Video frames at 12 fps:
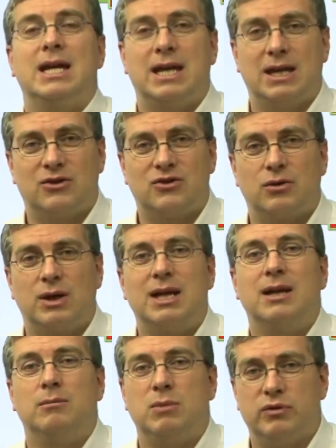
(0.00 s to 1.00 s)

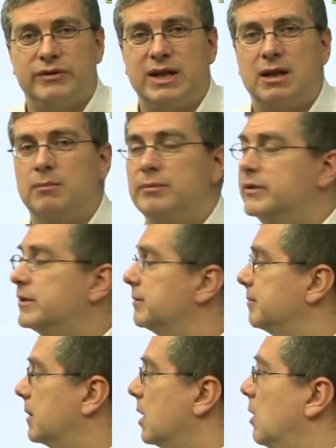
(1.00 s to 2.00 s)
history museums.
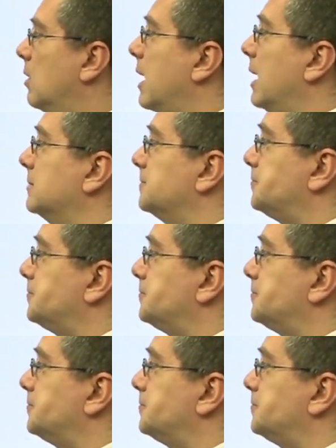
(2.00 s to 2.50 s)
Okay,